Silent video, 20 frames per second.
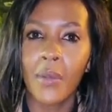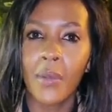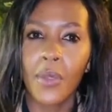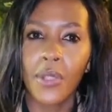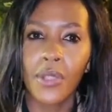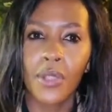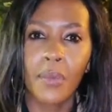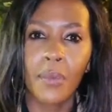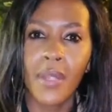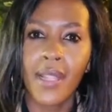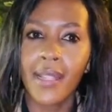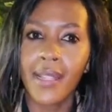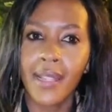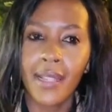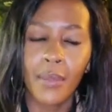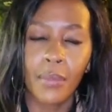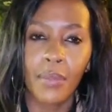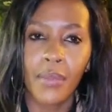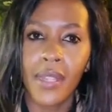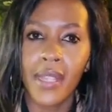We should be
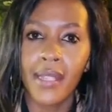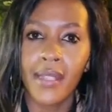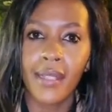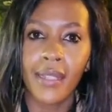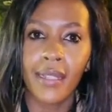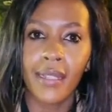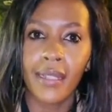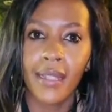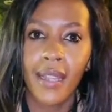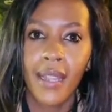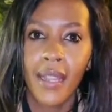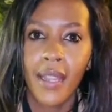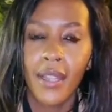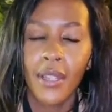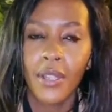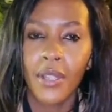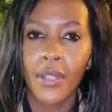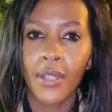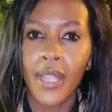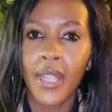celebrating
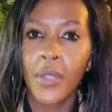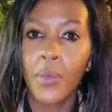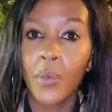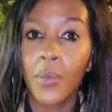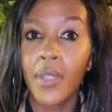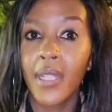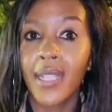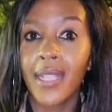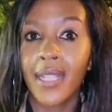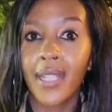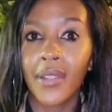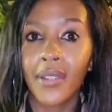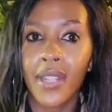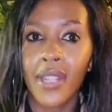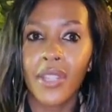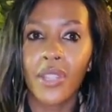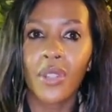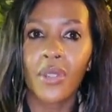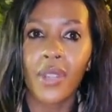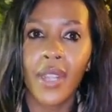great work and
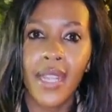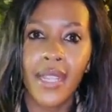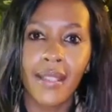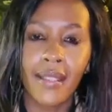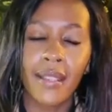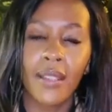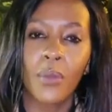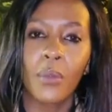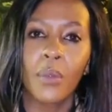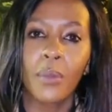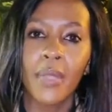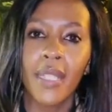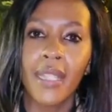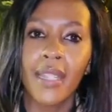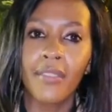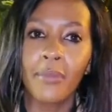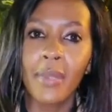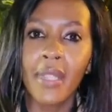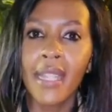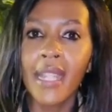great strides that women
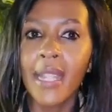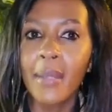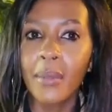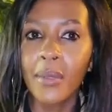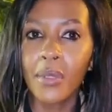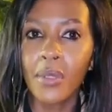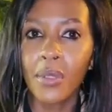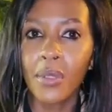have been able